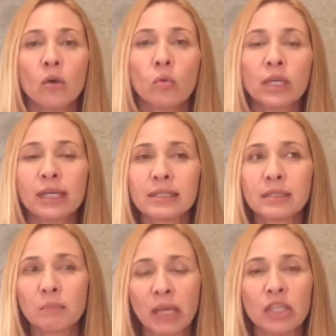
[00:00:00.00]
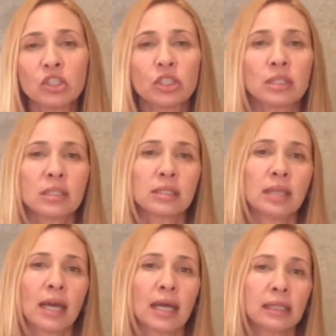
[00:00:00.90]
We get some patients
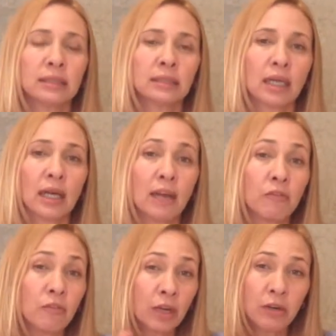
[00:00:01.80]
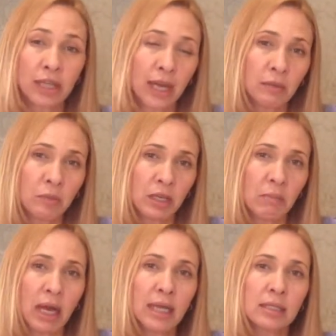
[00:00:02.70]
that have very high
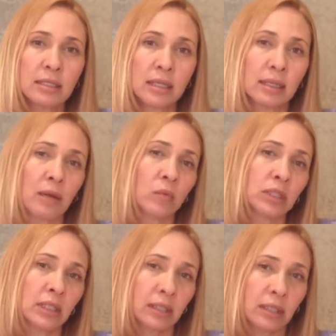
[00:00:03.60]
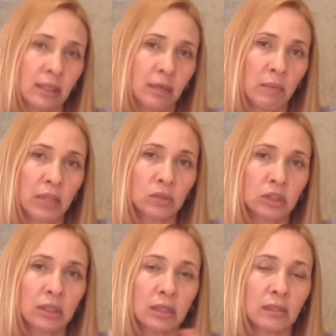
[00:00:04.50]
BMIs, and that one, the
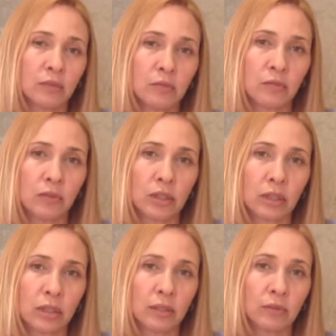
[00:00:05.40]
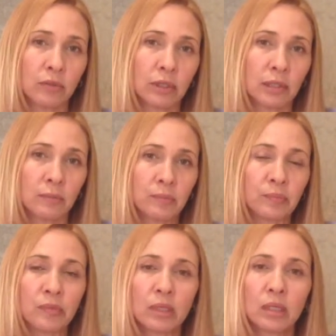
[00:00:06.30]
amount of
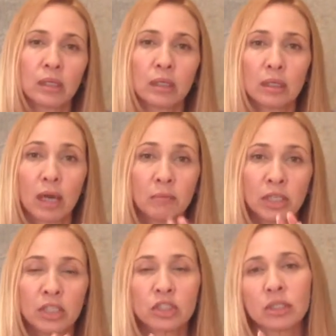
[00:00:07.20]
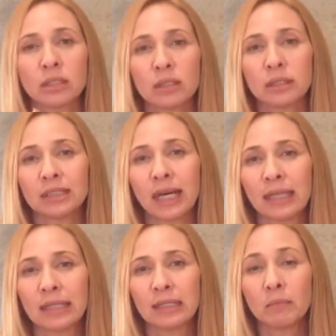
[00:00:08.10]
combination
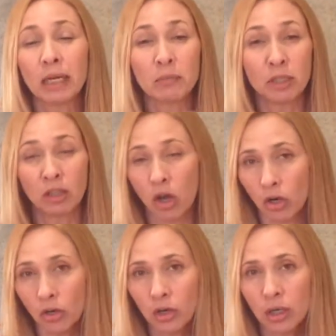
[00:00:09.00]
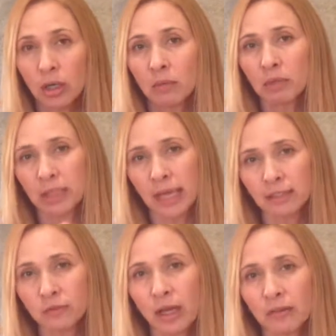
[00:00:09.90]
diet might be longer. The
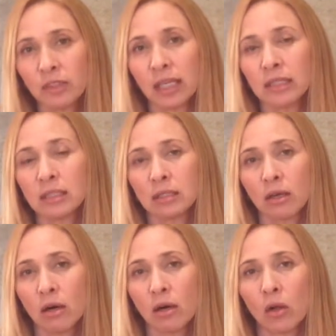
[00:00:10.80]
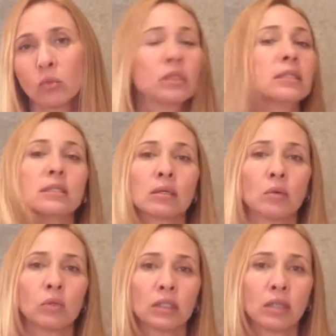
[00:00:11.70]
last 5 days are always
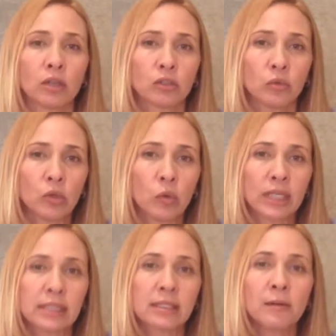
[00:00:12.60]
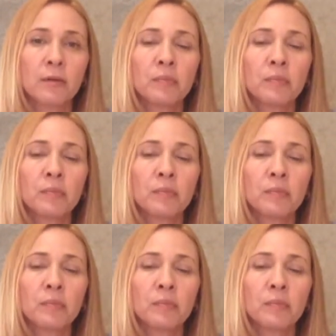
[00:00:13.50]
what the doctor requests.